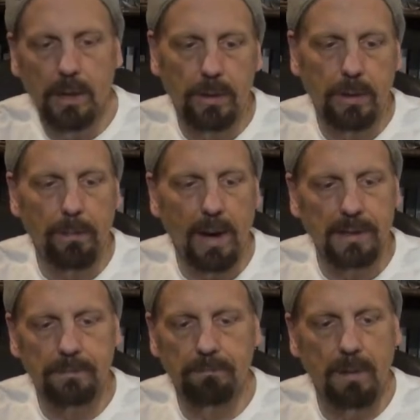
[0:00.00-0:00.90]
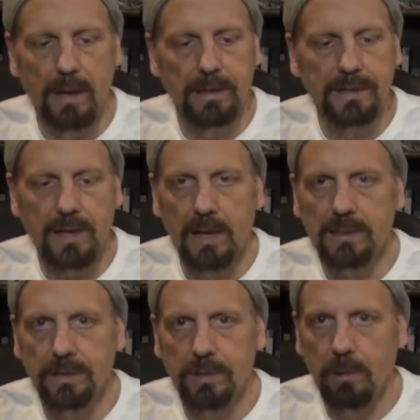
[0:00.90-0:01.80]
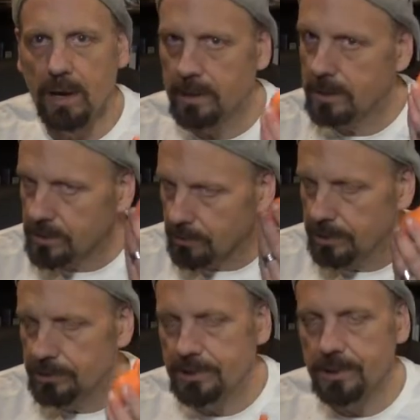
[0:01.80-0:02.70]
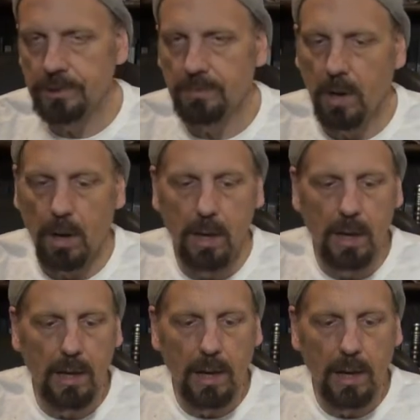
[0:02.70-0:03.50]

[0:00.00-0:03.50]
you can buy it any size that you want. Your syringes are small.